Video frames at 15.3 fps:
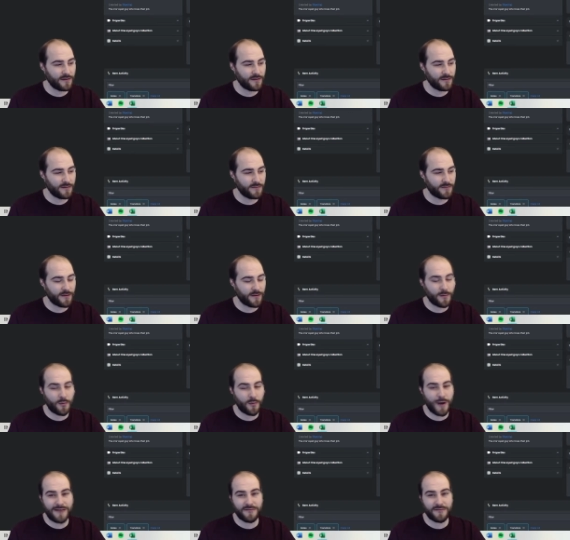from a
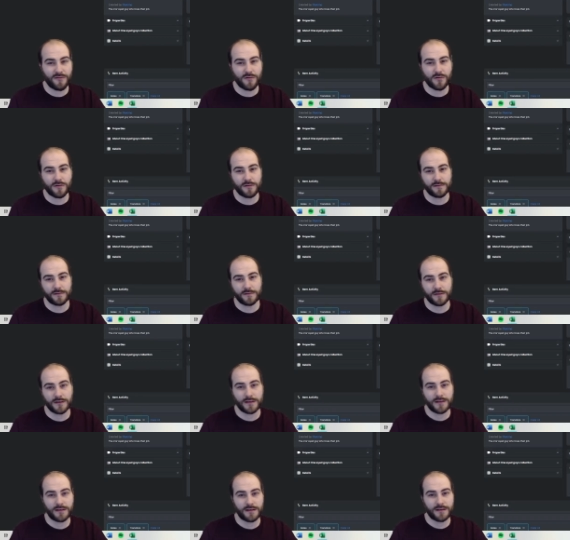raffle.
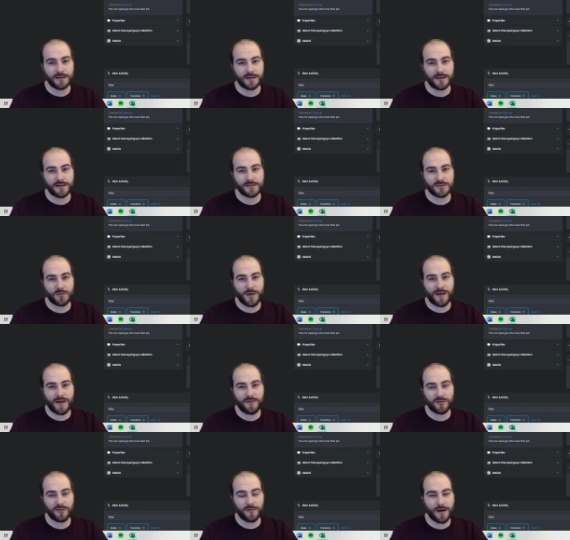It was a raffle
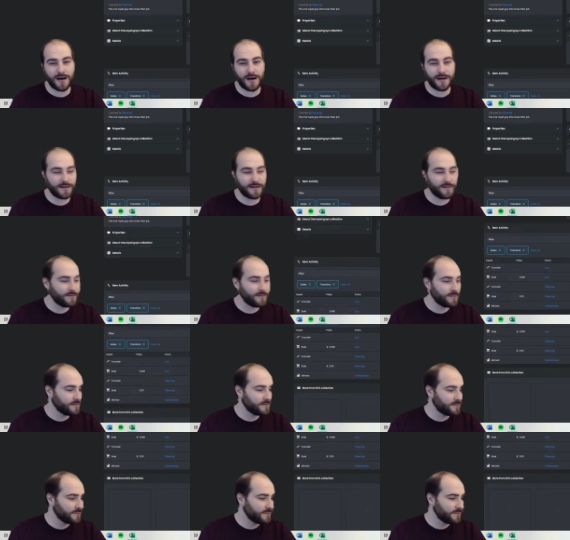to buy,
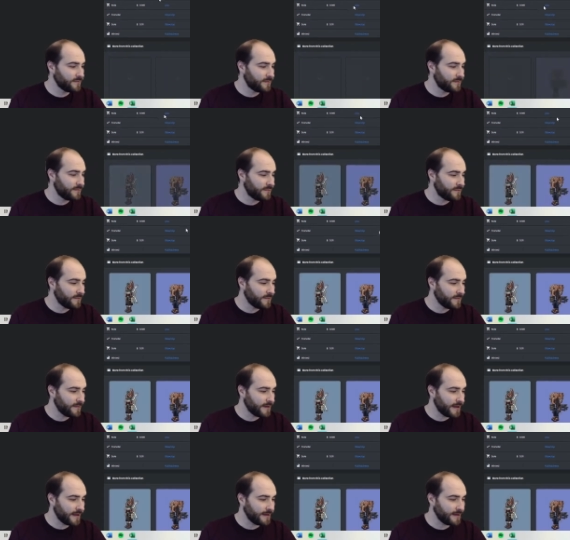
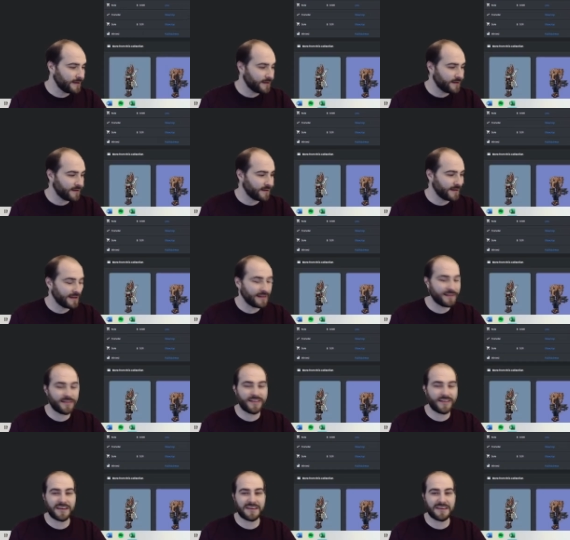And again,
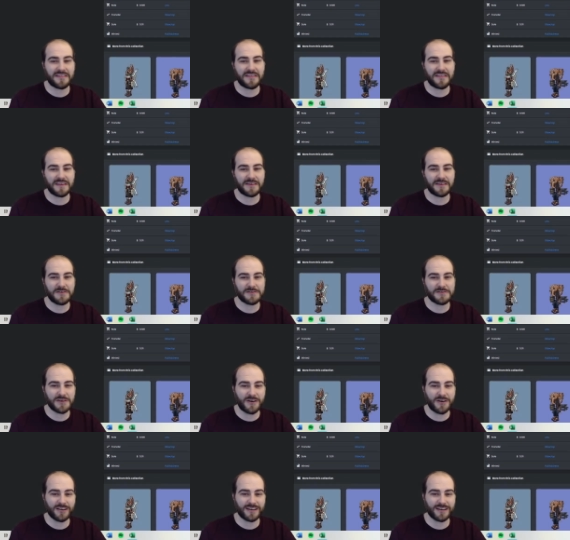thank you,
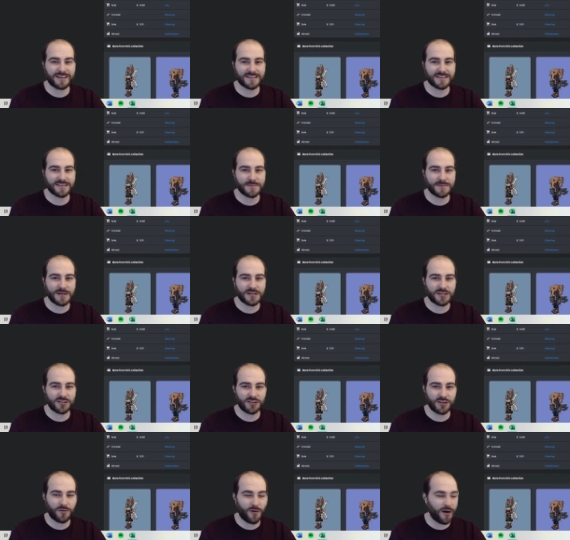SkullX, especially
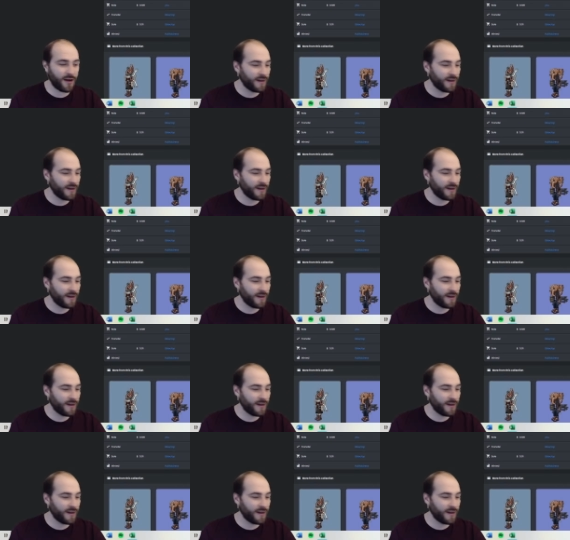Ryan,